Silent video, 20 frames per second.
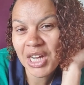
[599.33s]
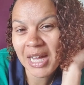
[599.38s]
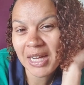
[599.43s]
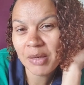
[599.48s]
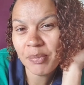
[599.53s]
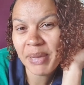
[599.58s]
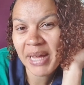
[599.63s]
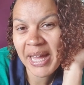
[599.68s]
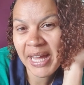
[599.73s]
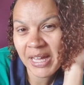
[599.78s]

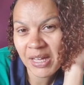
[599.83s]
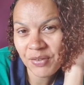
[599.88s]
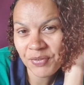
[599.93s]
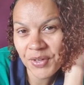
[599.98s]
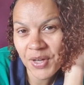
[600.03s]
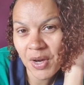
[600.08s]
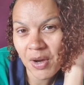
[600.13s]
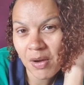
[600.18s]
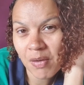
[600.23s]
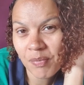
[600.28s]
and
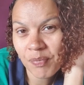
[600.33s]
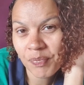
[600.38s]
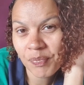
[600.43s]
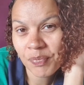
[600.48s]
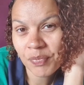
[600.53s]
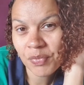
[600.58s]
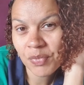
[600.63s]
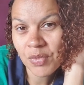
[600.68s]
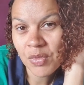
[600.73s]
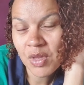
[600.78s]
behavior.
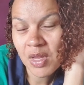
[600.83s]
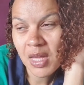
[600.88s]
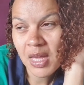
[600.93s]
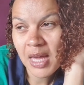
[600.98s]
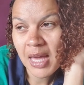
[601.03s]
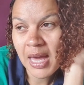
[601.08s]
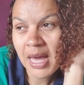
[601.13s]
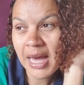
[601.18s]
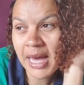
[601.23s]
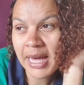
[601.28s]

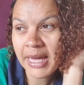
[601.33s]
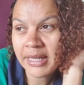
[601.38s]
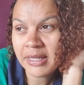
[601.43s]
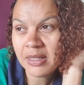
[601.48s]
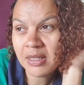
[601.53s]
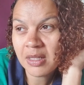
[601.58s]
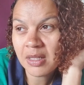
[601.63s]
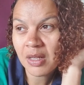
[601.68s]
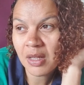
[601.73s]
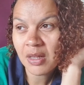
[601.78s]

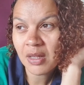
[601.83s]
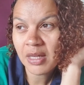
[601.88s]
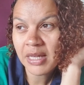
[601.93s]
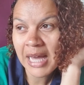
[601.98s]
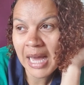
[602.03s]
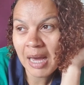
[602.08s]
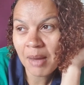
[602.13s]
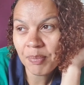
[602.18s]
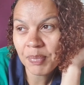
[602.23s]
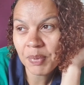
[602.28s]
And the gap